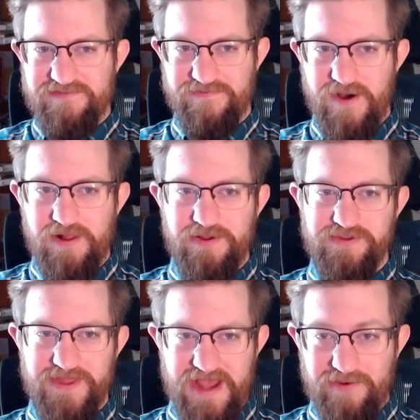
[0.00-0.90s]

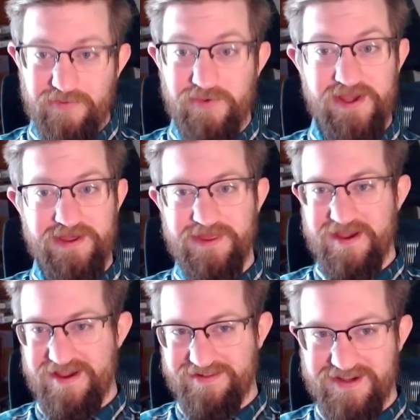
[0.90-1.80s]
follows that with
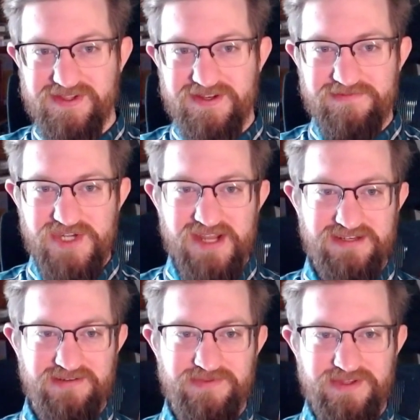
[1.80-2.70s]
a lesson objective.